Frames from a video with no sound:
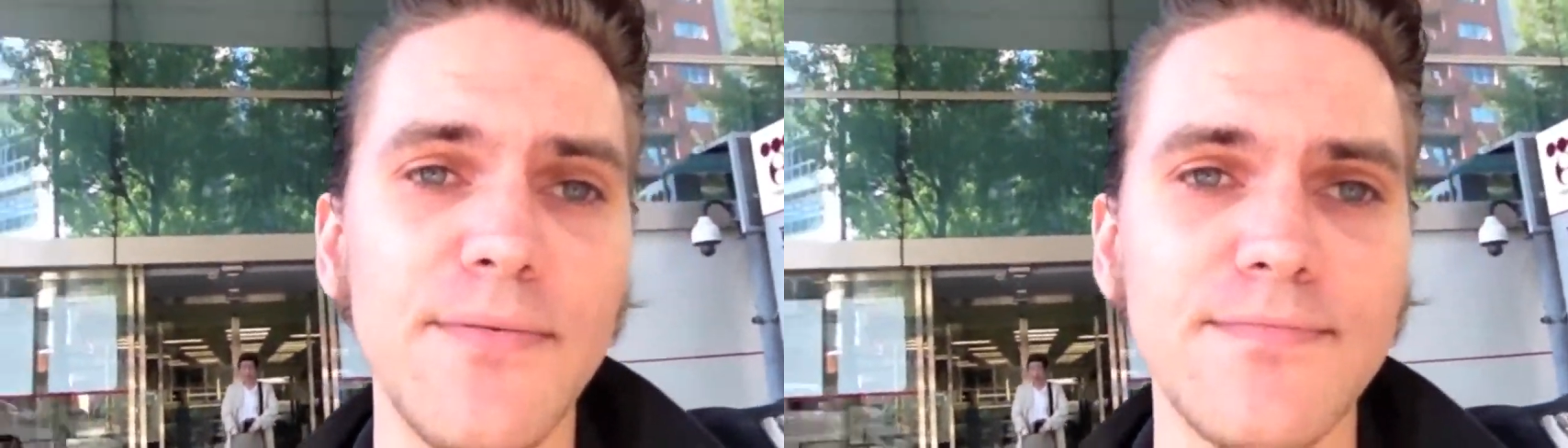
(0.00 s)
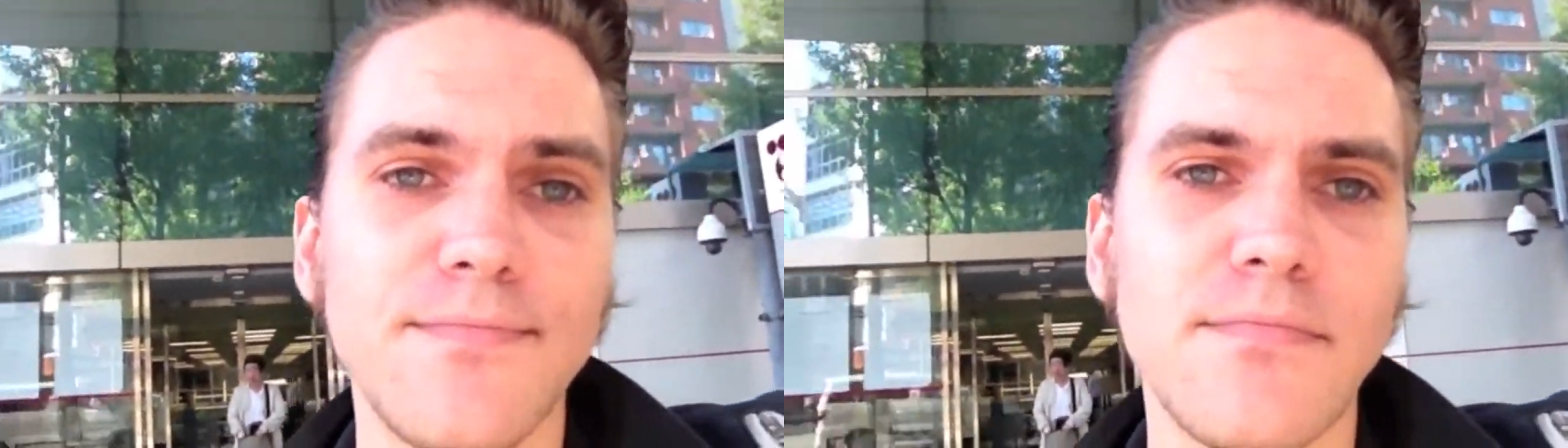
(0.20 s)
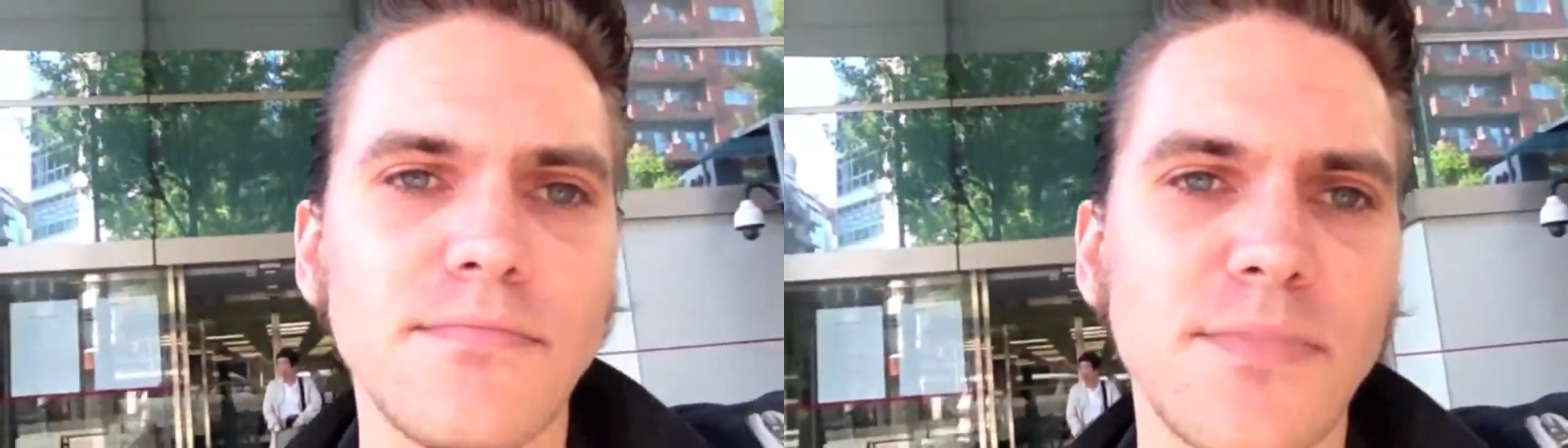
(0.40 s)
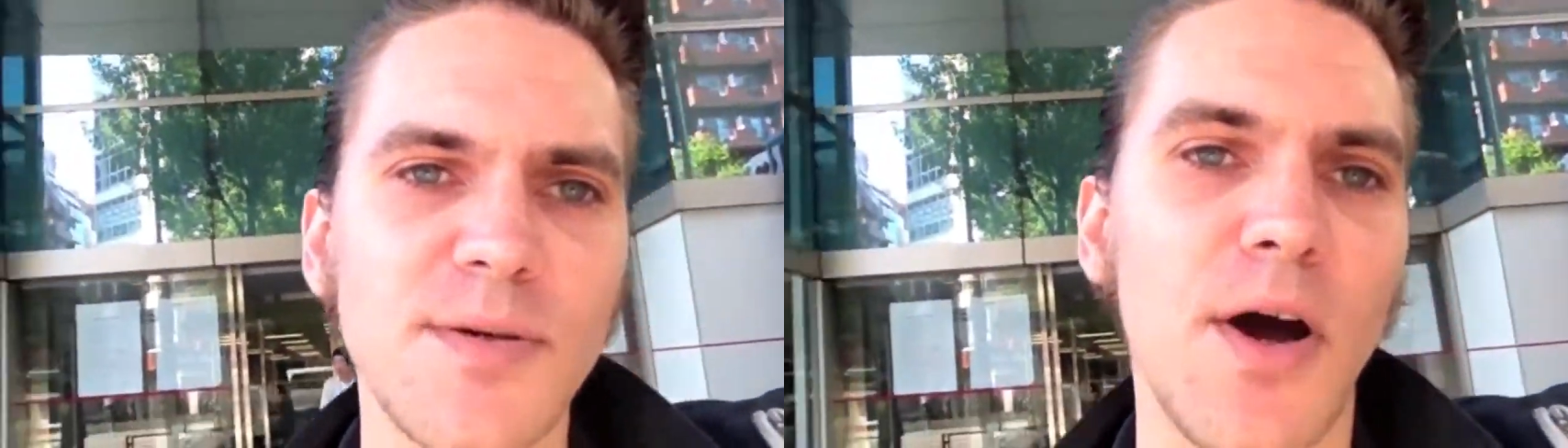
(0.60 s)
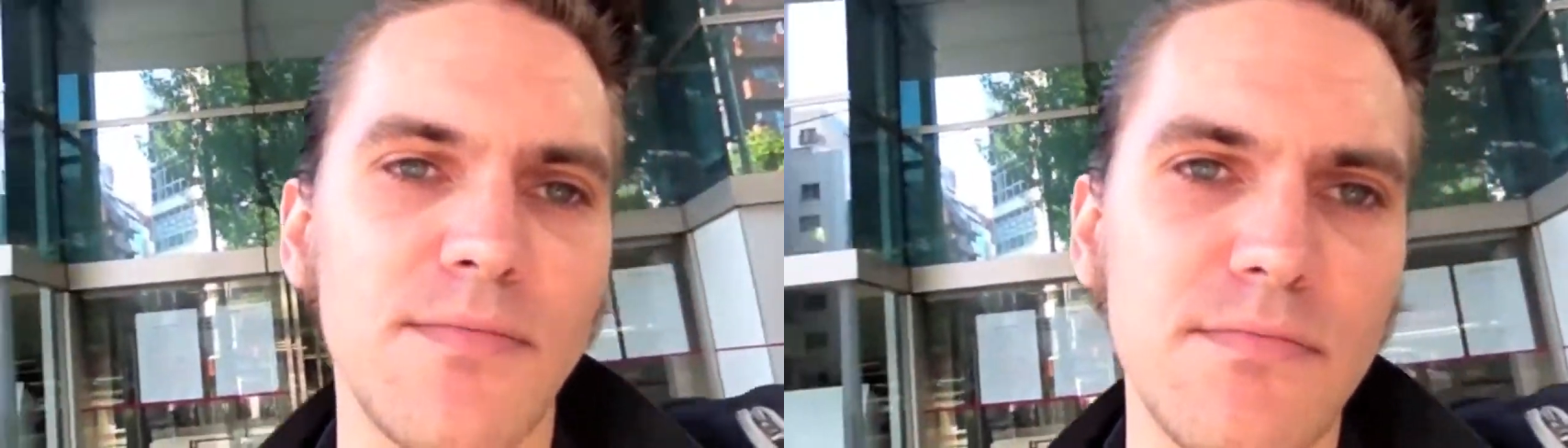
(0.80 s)

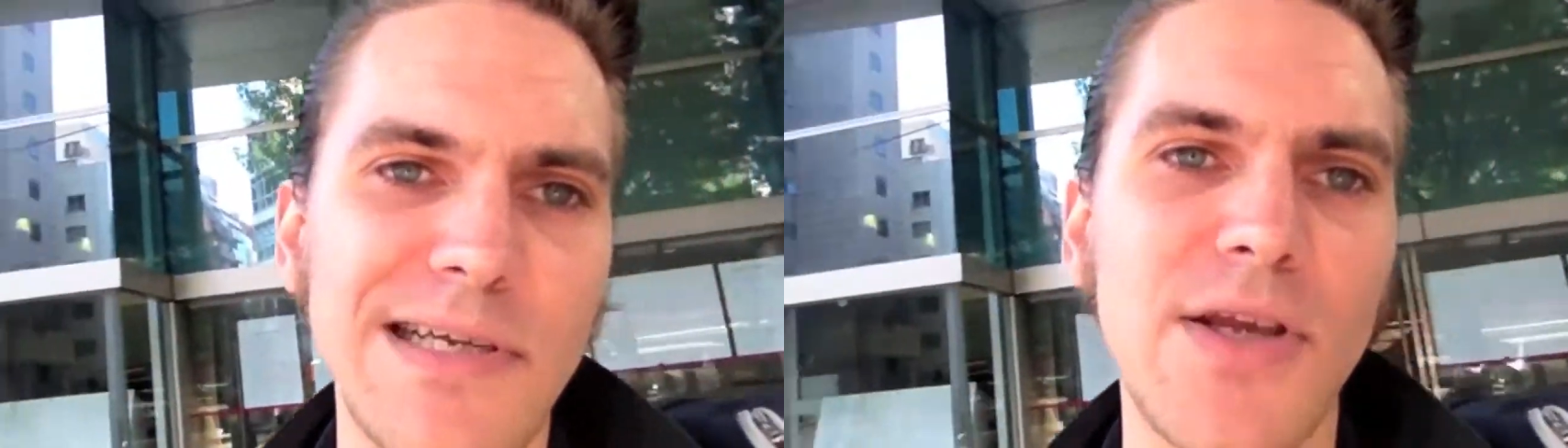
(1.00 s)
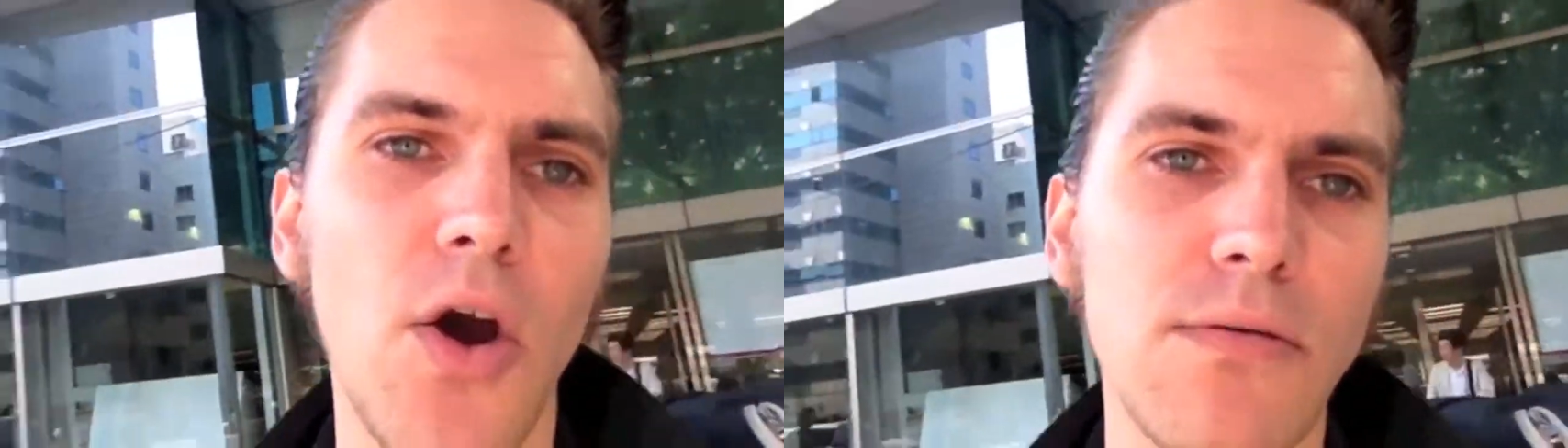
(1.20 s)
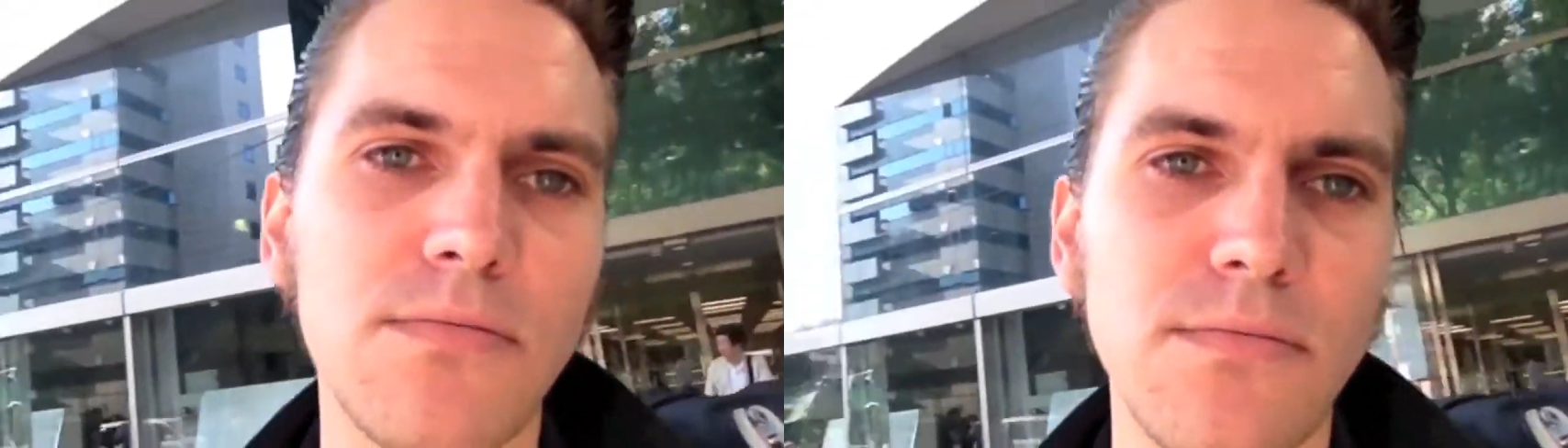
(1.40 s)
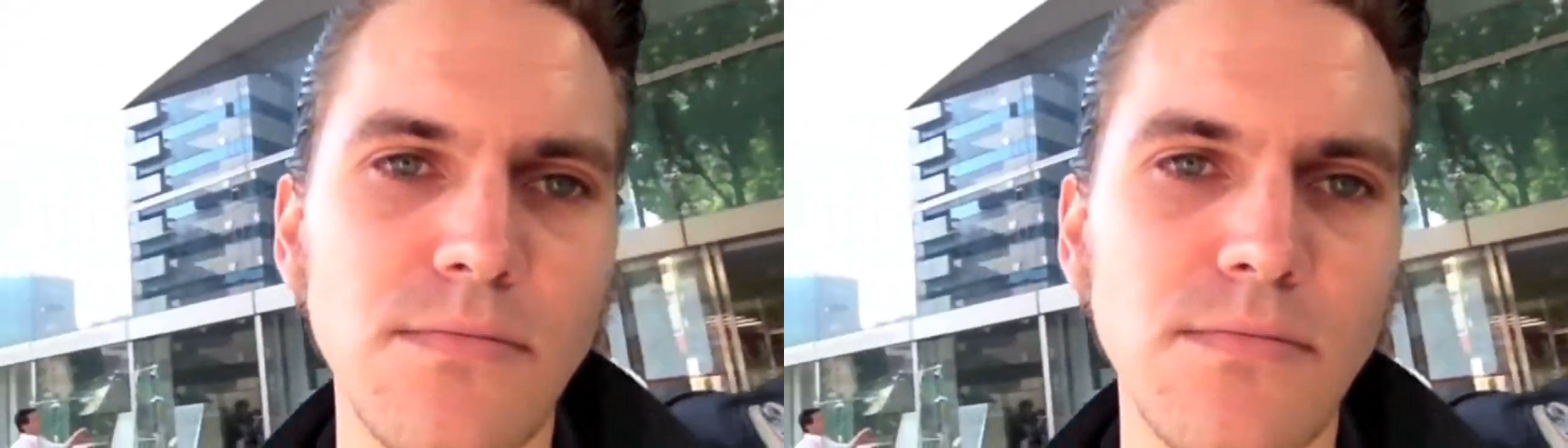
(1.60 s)
Come on, let's go.